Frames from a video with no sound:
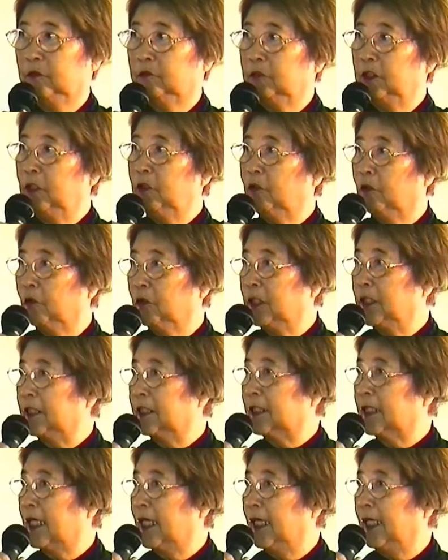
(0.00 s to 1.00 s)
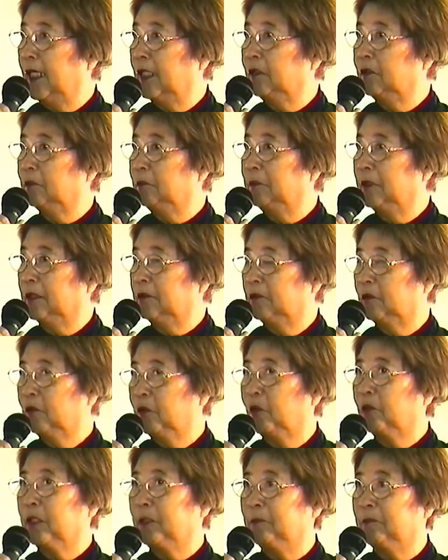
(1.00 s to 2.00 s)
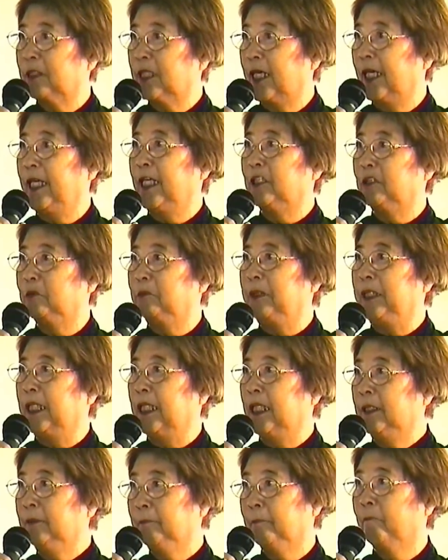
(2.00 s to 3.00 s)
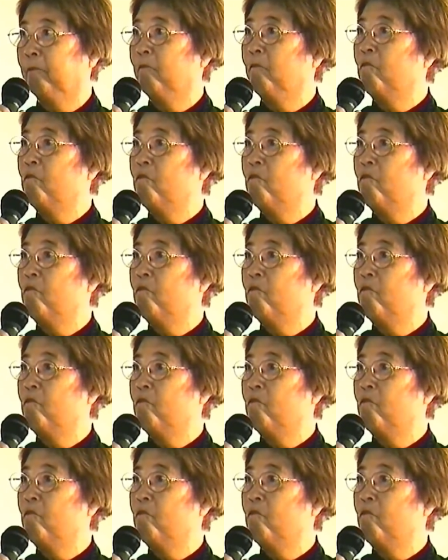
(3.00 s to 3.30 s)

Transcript: We call it Kayano, call him Kayanomiya.